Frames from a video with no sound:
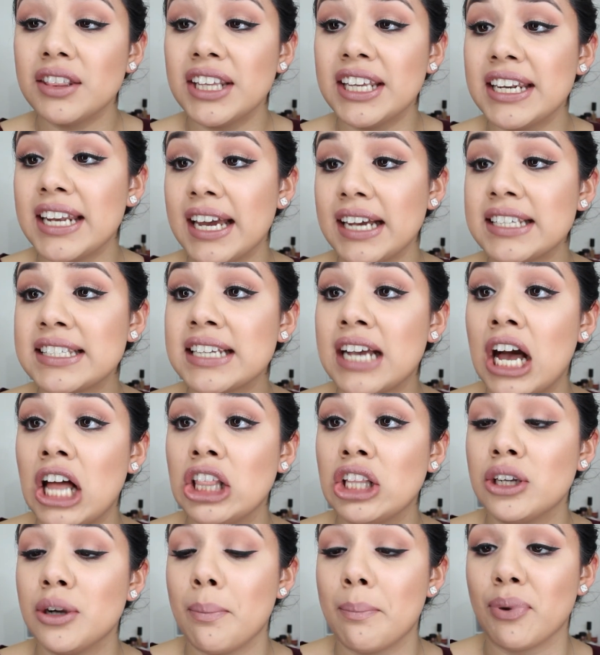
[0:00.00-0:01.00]
The next
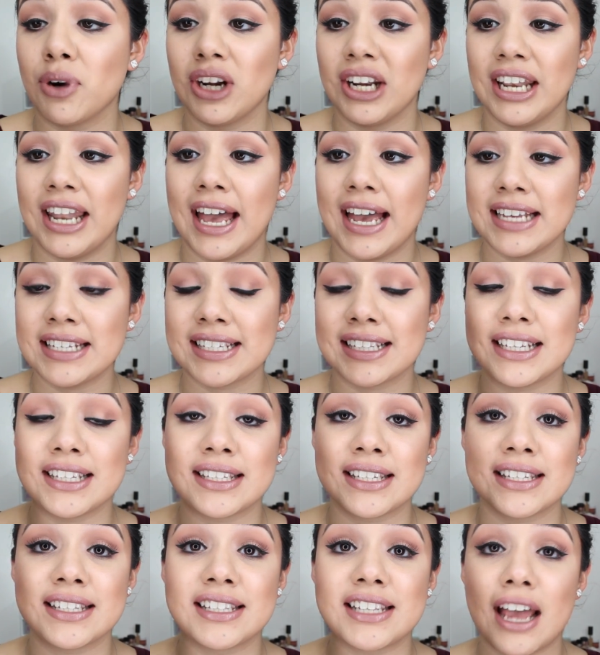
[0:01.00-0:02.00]
color, Burlesque.
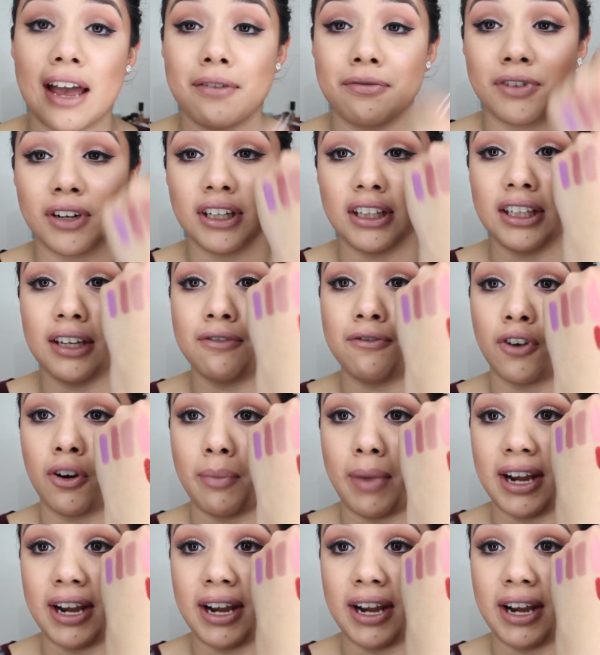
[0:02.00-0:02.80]
This is definitely for